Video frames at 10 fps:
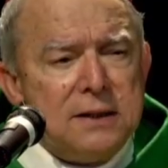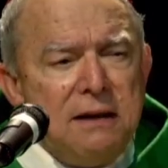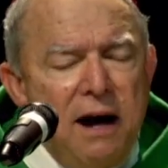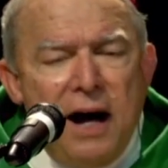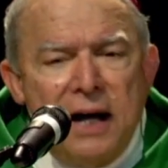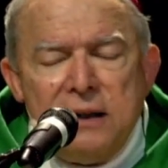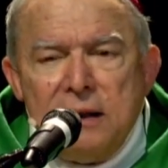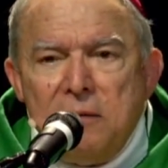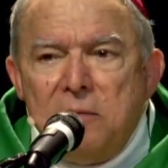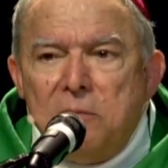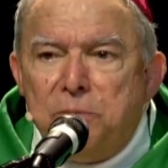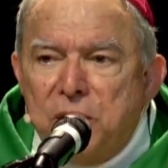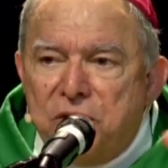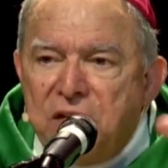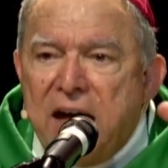God
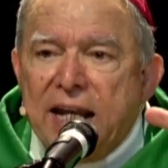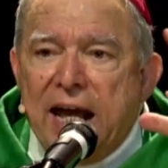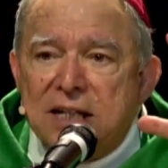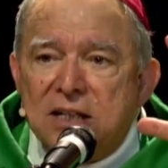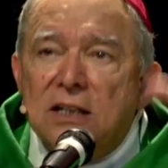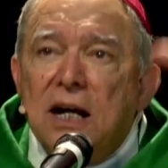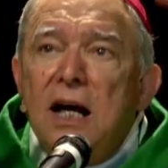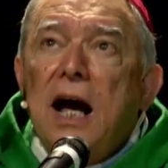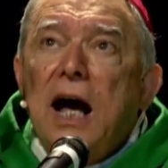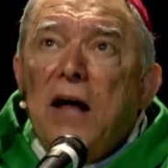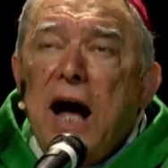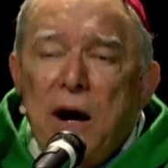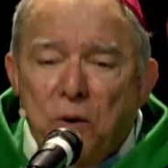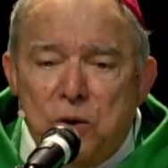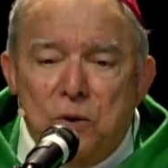put that as
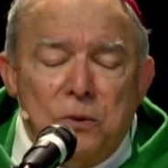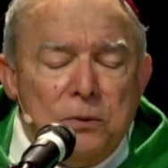our goal?